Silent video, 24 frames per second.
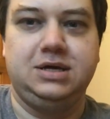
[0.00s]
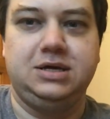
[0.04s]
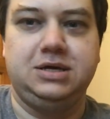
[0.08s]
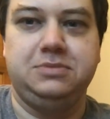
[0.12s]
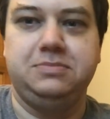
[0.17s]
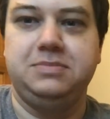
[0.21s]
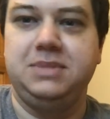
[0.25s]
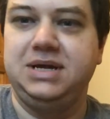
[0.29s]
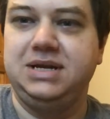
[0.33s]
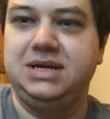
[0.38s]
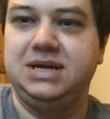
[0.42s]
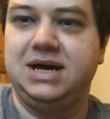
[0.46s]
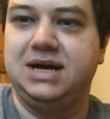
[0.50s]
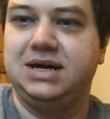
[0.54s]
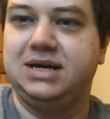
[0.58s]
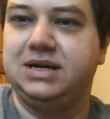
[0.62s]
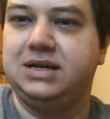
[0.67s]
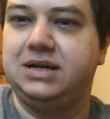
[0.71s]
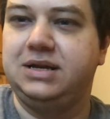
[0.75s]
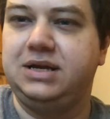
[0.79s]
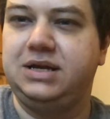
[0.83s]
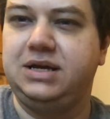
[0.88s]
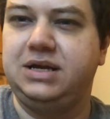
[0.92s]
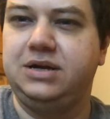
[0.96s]
You may not
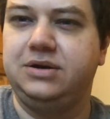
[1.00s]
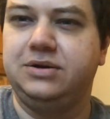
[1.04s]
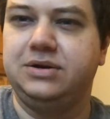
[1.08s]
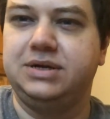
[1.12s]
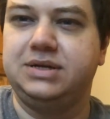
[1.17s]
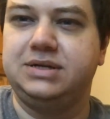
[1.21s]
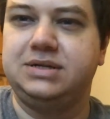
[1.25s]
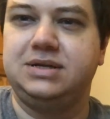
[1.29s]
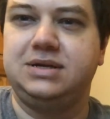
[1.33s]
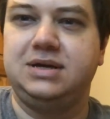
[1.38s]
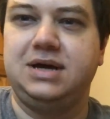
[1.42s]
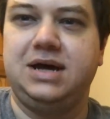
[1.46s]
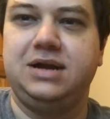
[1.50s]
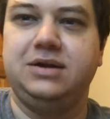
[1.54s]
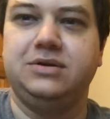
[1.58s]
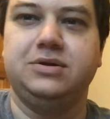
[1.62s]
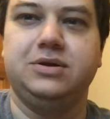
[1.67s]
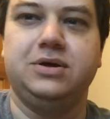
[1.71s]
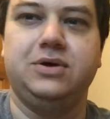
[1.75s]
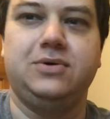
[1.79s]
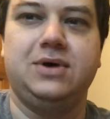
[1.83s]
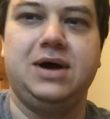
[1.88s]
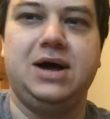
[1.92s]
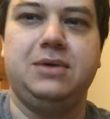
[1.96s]
can hear it. I don't
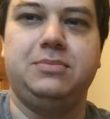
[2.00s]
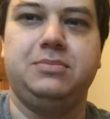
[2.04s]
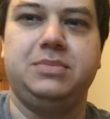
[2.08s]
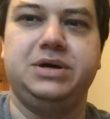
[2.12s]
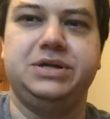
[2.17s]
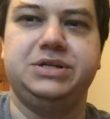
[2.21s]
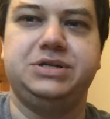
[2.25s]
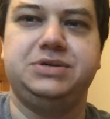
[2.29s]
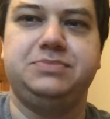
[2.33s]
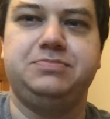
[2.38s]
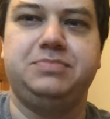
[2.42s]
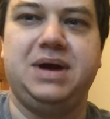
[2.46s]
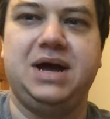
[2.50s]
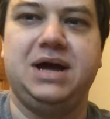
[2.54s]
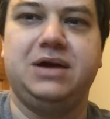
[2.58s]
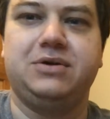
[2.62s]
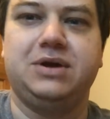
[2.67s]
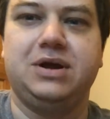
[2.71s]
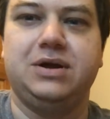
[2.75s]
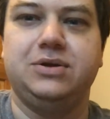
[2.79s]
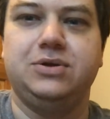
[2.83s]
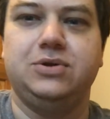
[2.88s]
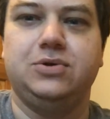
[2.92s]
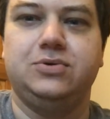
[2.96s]
know how much
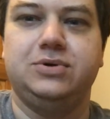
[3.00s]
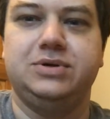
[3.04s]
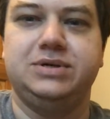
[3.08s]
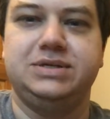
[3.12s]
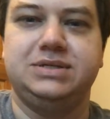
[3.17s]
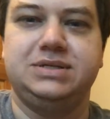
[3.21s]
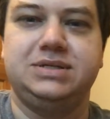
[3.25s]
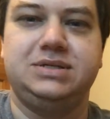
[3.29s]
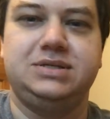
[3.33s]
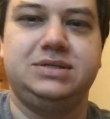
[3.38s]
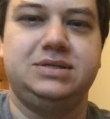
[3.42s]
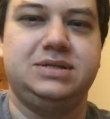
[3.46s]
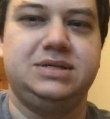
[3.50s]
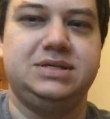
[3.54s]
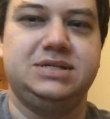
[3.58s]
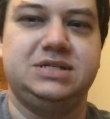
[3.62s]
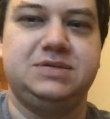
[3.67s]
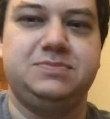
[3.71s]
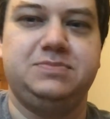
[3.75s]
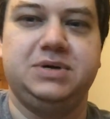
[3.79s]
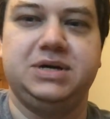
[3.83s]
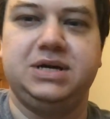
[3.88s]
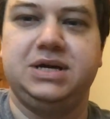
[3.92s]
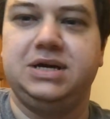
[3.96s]
background noise this
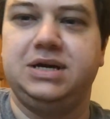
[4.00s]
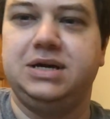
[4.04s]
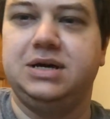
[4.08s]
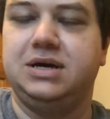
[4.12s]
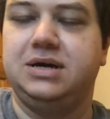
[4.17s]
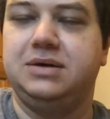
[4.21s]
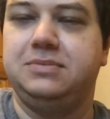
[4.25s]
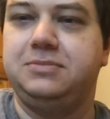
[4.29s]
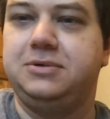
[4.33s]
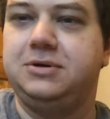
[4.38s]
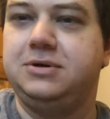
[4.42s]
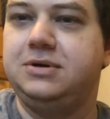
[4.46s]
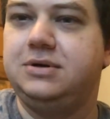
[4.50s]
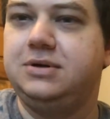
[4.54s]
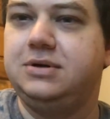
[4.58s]
is picking up.